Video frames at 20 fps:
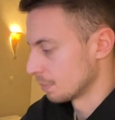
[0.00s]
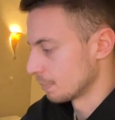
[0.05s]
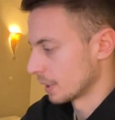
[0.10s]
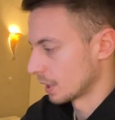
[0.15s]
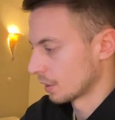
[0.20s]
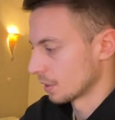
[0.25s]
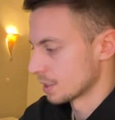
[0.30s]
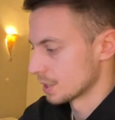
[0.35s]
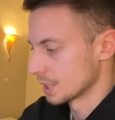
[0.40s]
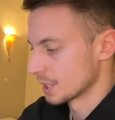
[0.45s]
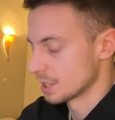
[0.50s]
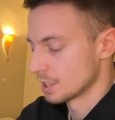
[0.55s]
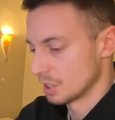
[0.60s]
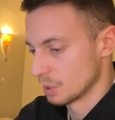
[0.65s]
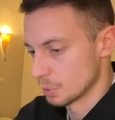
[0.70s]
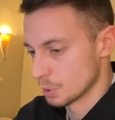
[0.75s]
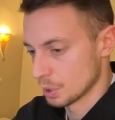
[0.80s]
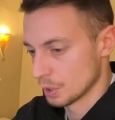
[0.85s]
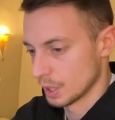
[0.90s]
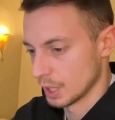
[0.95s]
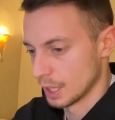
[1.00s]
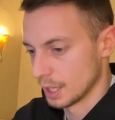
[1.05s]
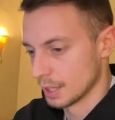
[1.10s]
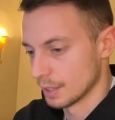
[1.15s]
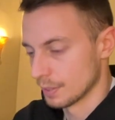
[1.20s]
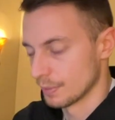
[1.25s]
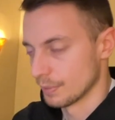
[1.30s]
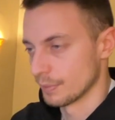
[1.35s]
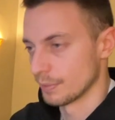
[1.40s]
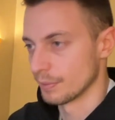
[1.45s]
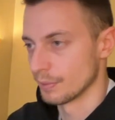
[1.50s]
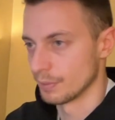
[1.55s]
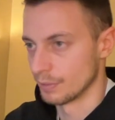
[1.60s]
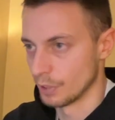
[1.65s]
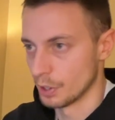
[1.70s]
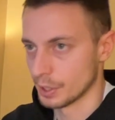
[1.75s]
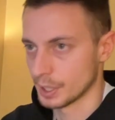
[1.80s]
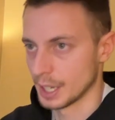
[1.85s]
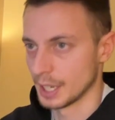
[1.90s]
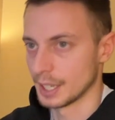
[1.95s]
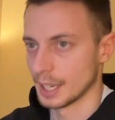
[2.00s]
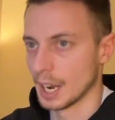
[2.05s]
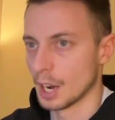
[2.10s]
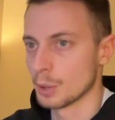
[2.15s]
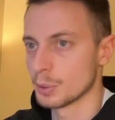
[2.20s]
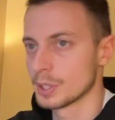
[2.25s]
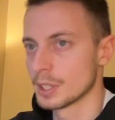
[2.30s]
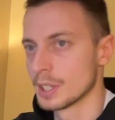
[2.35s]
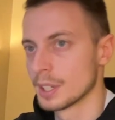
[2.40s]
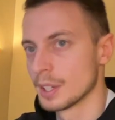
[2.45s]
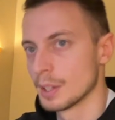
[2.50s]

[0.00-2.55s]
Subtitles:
because it's usually working out.